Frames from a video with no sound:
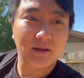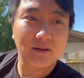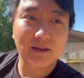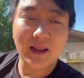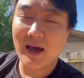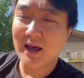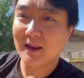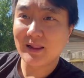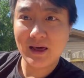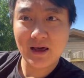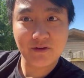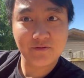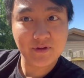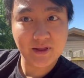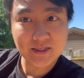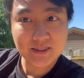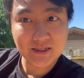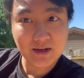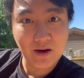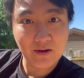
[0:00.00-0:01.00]
Not a lot of
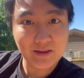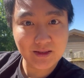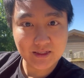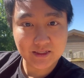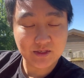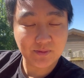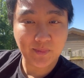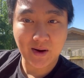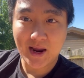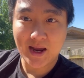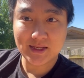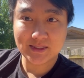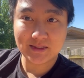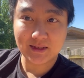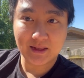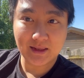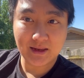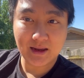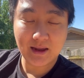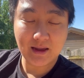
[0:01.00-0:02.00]
vets know this,
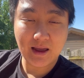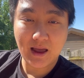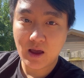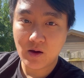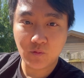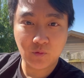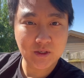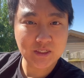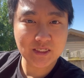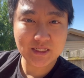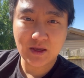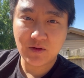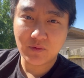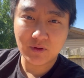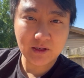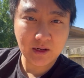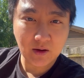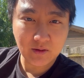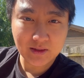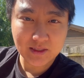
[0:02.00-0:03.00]
surprisingly. I wish they
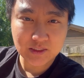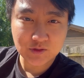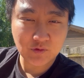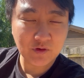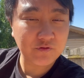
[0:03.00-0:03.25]
would know this.